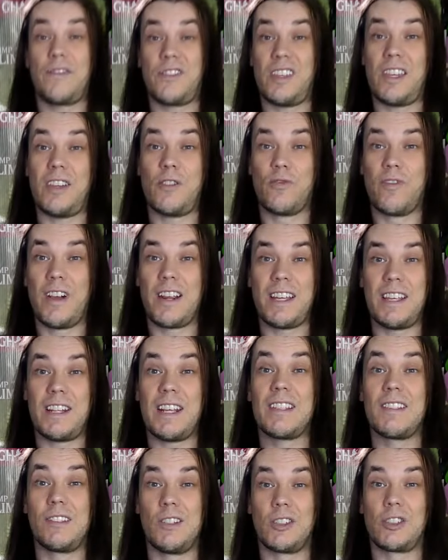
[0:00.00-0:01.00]
seen already,
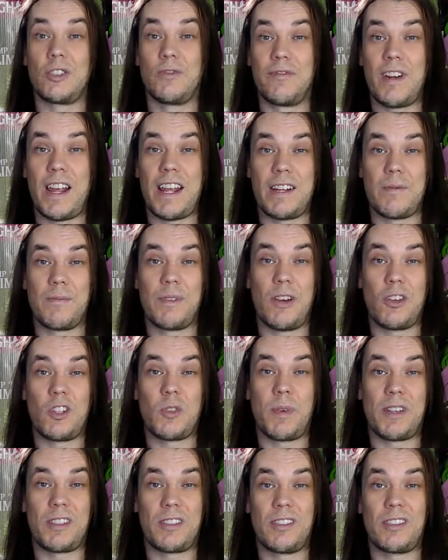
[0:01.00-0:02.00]
there's lots of random
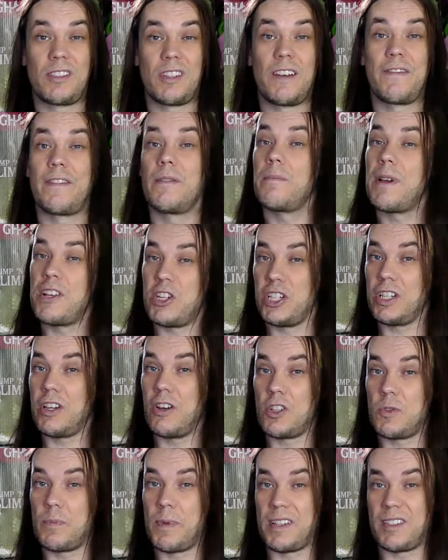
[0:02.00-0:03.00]
Ghostbuster stuff at Magic
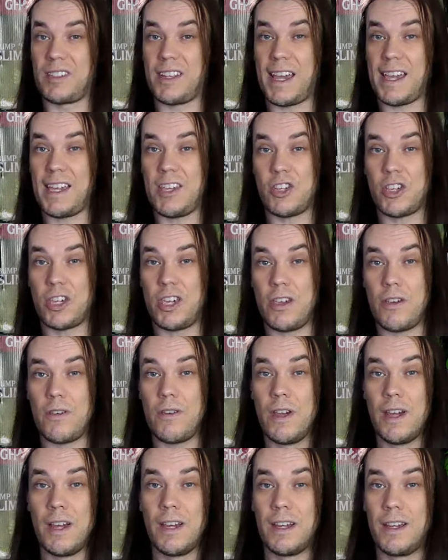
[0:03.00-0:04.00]
Ghostbuster
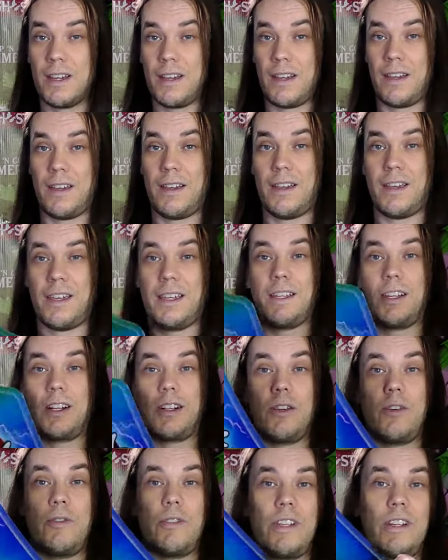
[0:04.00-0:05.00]
HQ,
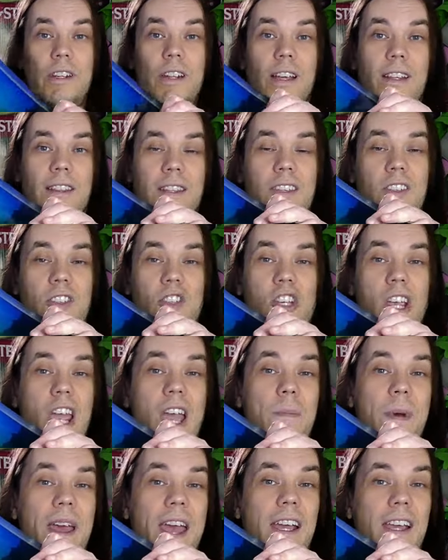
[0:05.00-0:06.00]
including this
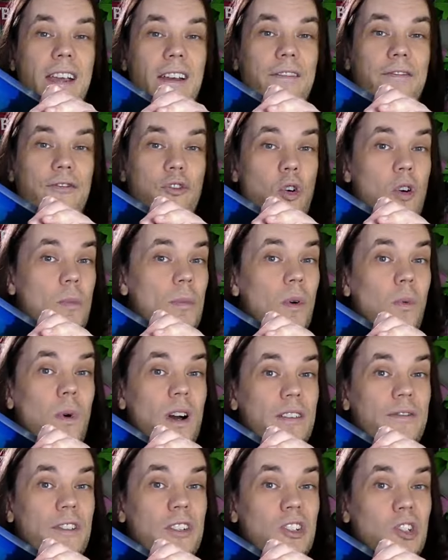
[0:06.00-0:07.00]
chairback from
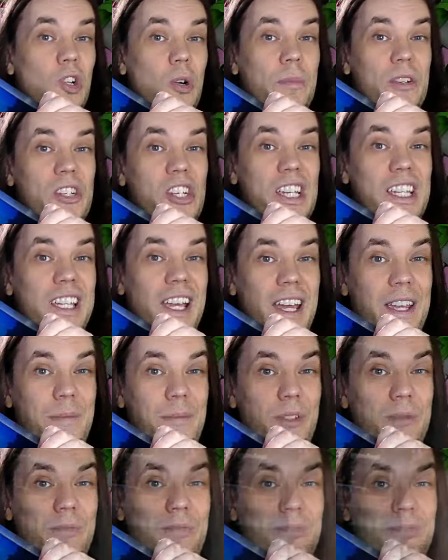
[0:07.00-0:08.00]
one of the slot machine
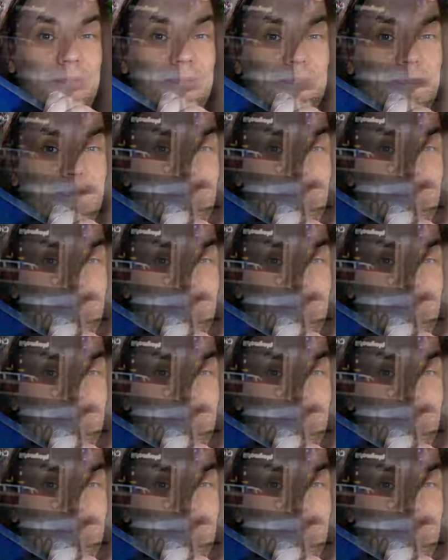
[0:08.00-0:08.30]
games.